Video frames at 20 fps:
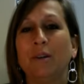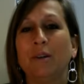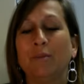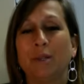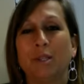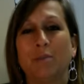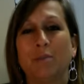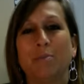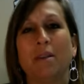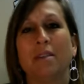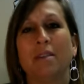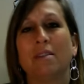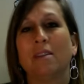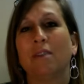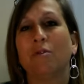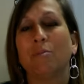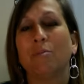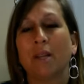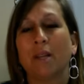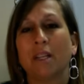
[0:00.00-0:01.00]
and we spent
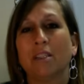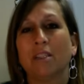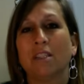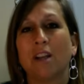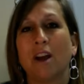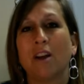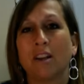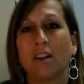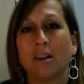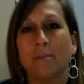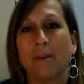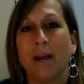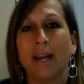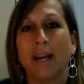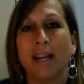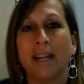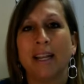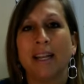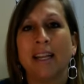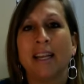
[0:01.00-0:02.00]
several minutes talking
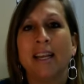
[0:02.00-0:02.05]
about it